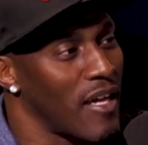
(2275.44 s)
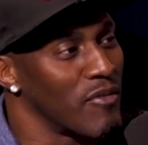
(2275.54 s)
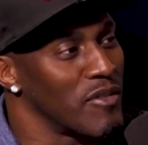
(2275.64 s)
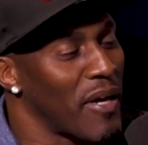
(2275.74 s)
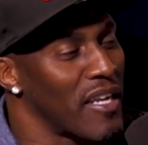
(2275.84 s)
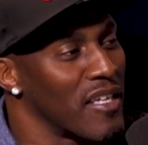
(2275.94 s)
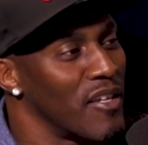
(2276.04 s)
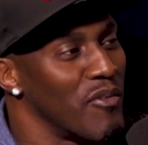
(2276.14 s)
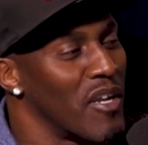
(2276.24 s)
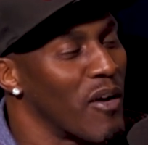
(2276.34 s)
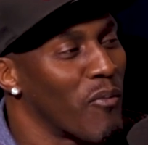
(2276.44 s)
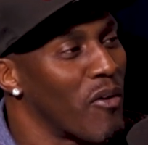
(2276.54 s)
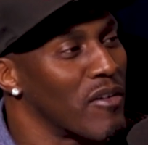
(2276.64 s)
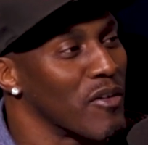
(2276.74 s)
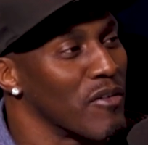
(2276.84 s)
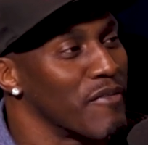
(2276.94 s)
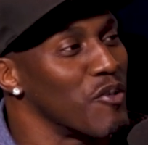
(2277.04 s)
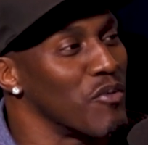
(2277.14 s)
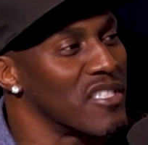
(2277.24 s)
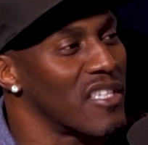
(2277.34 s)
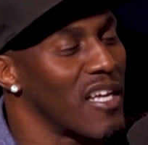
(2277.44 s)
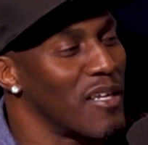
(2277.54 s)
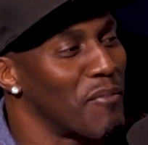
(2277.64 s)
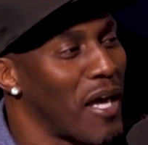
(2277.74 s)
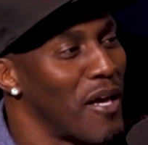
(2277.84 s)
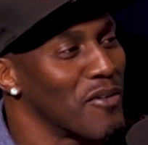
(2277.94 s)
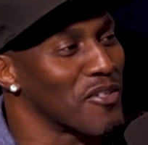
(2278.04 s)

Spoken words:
I was about to give you that work, though, if you would have stayed in bounds.